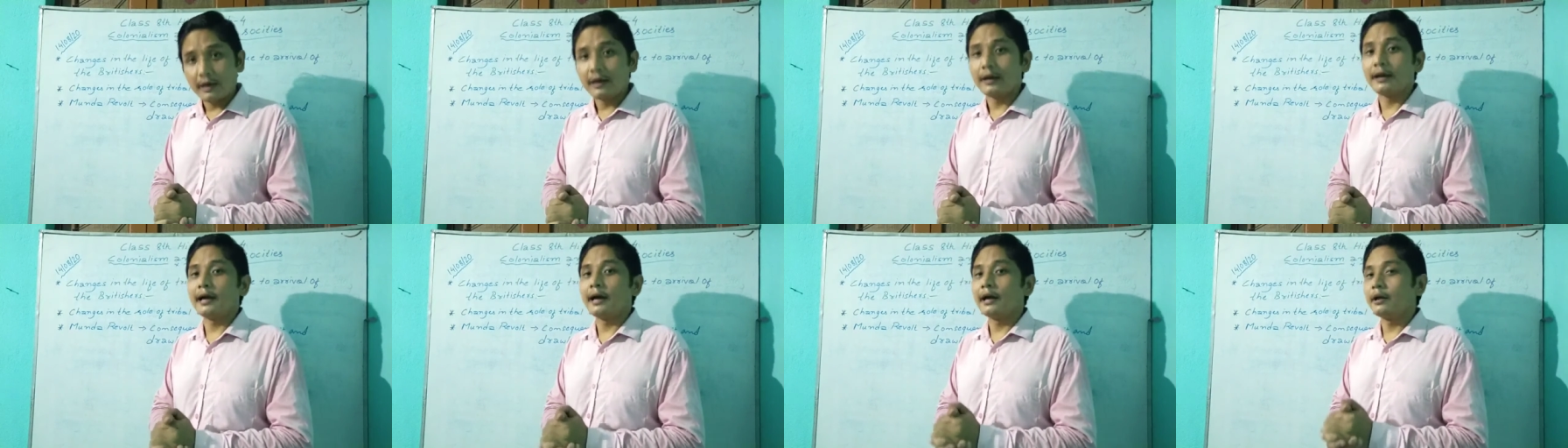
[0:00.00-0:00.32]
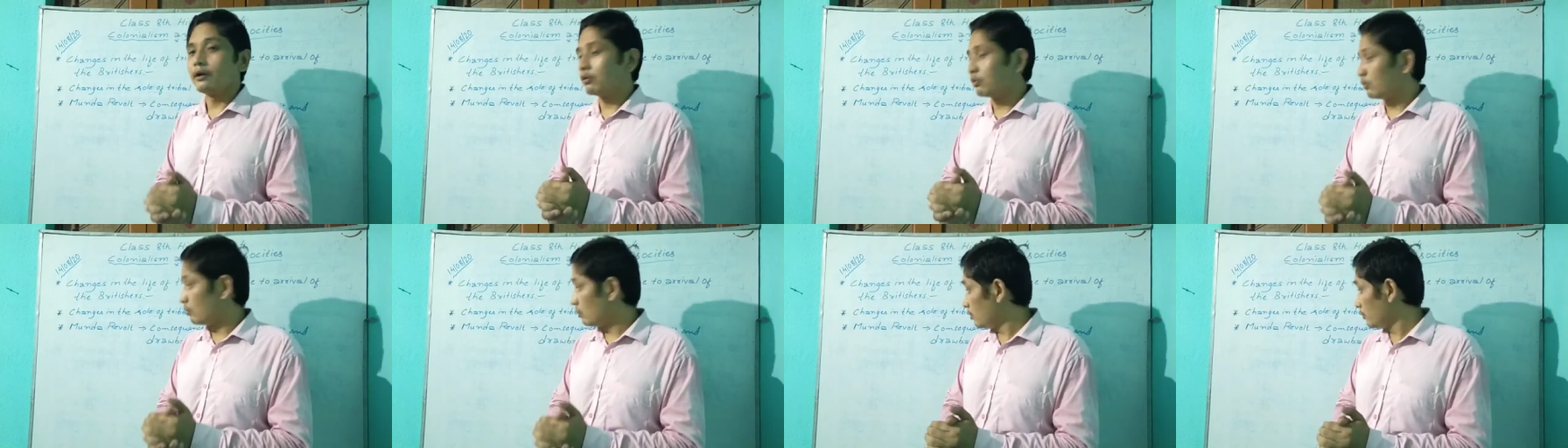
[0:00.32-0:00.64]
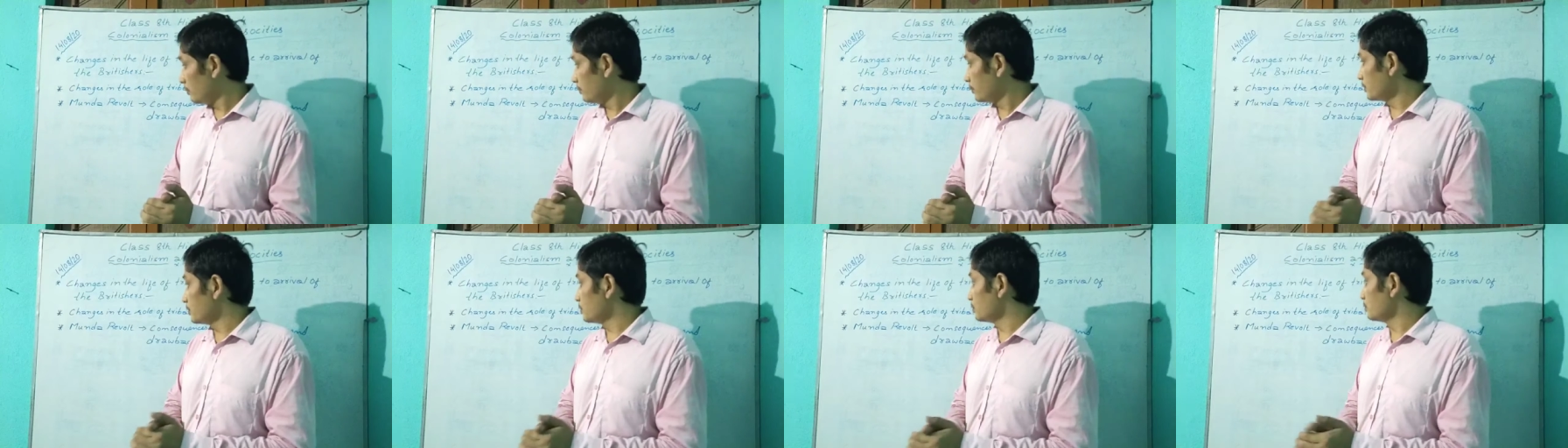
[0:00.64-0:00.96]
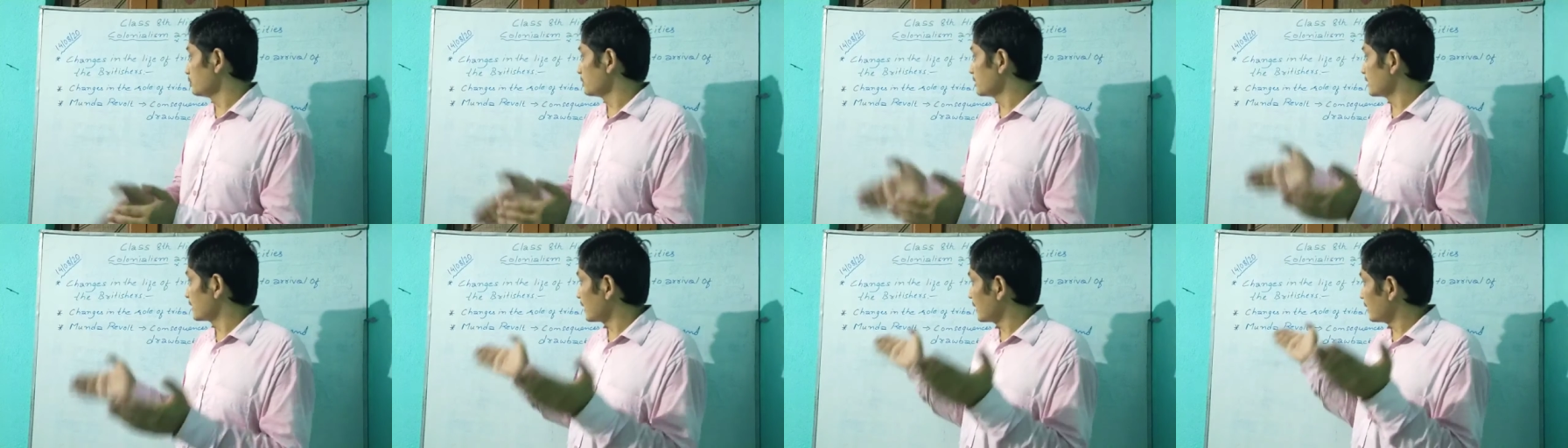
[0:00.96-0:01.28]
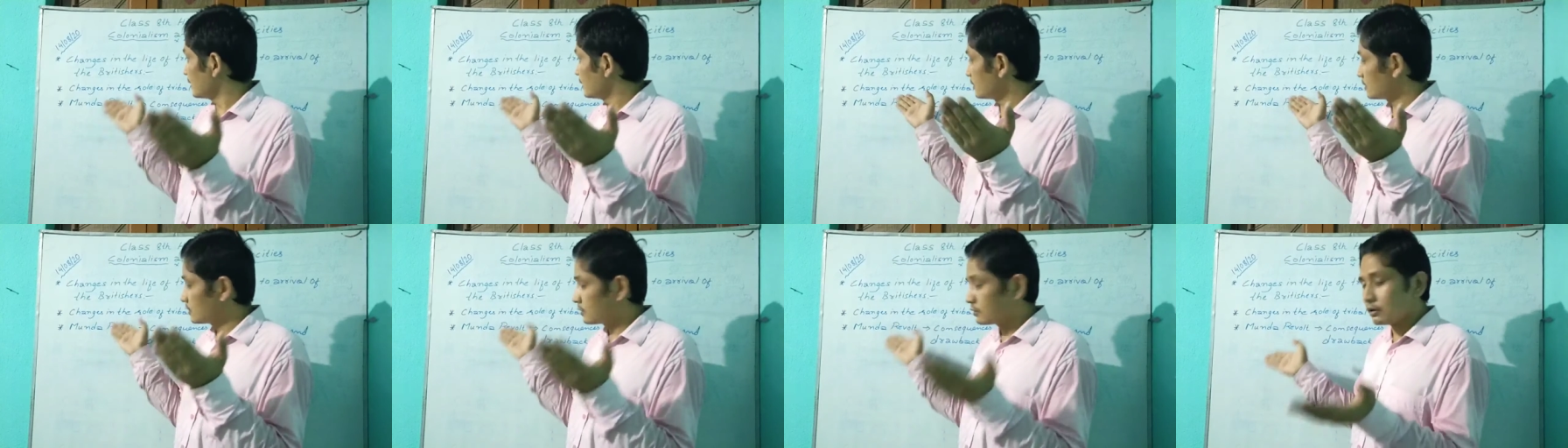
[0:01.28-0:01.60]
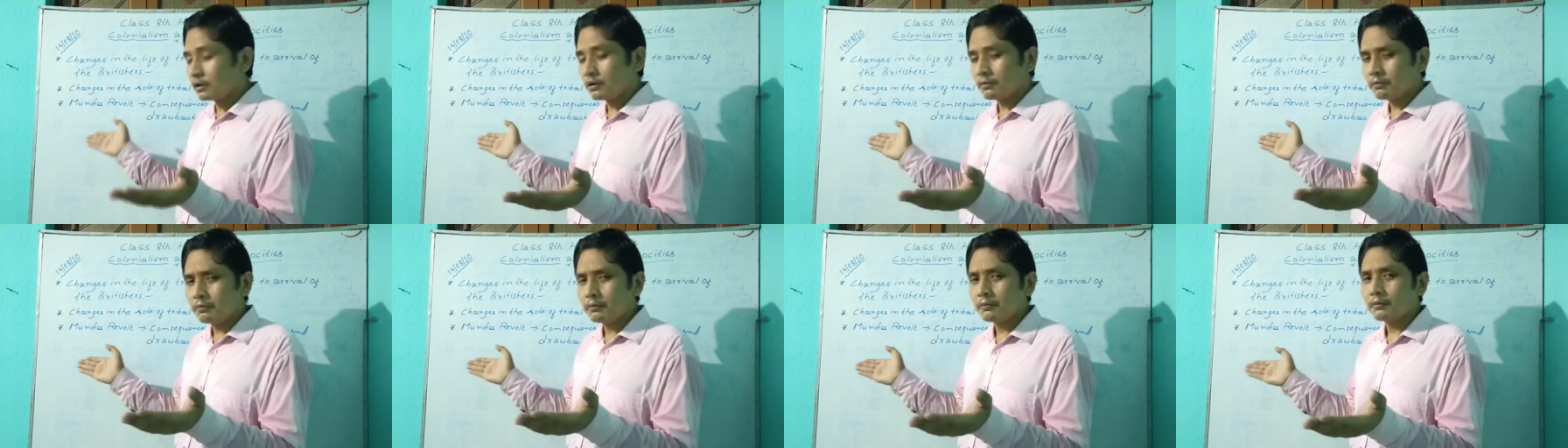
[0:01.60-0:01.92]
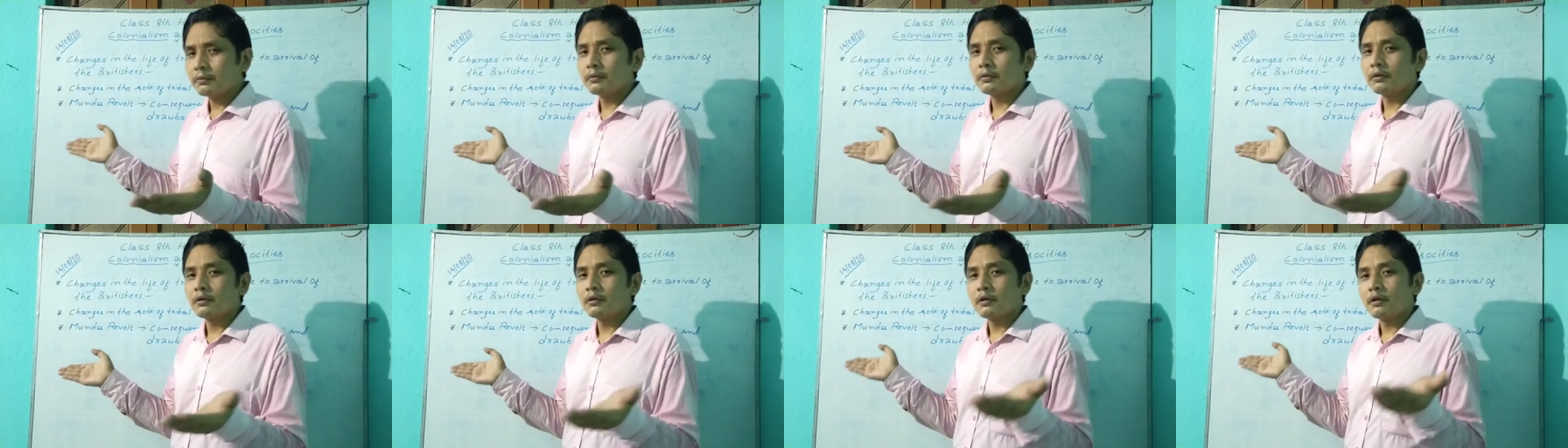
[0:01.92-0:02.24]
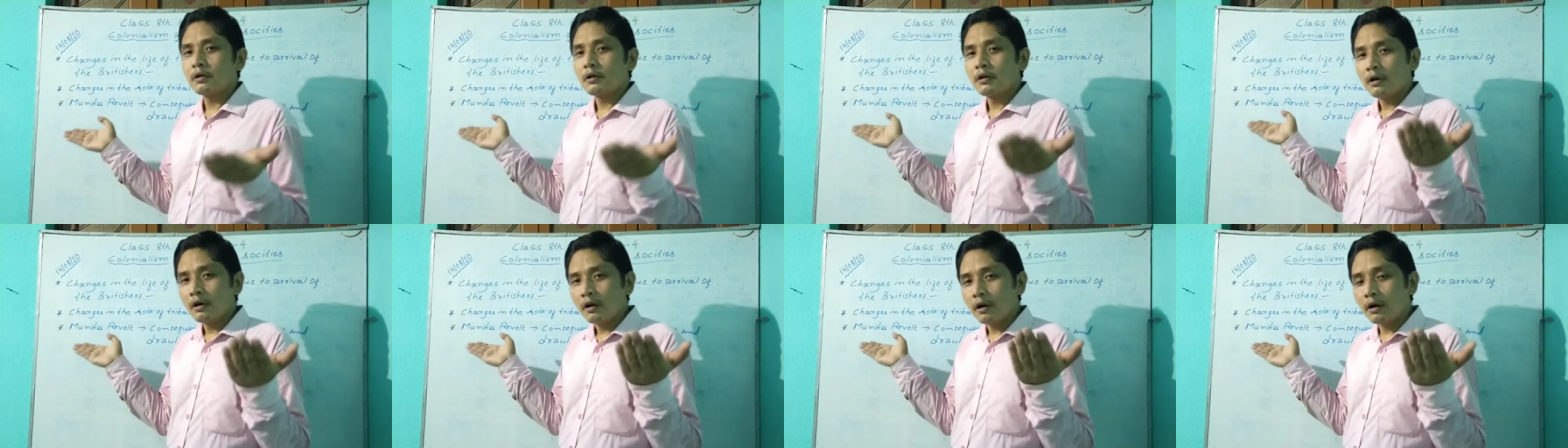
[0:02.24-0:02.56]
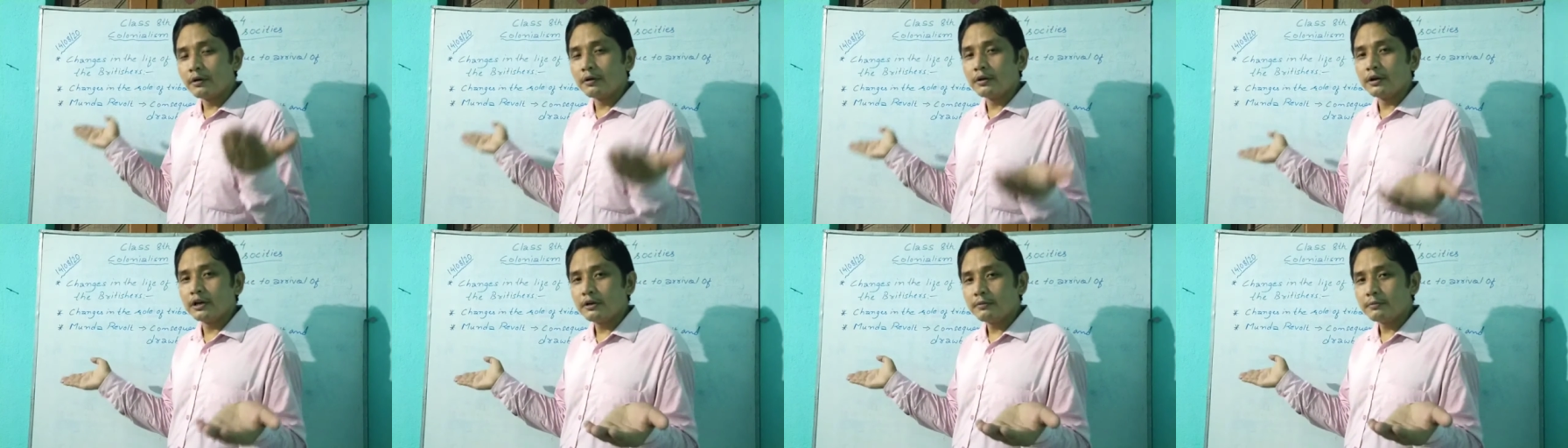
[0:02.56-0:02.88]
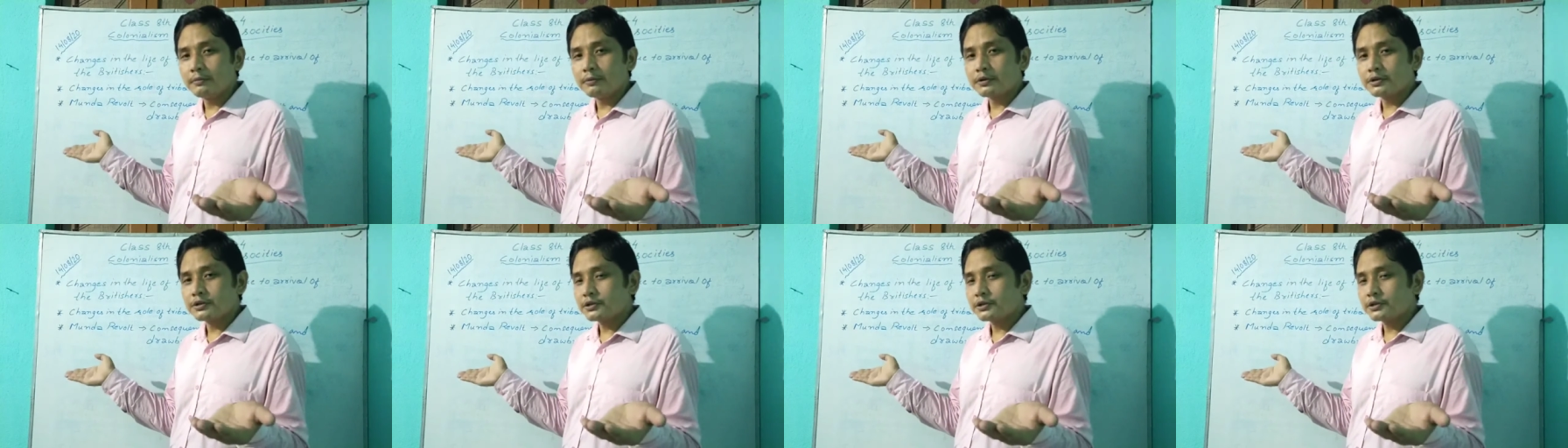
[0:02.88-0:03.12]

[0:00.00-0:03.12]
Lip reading: And I hope you can solve 100%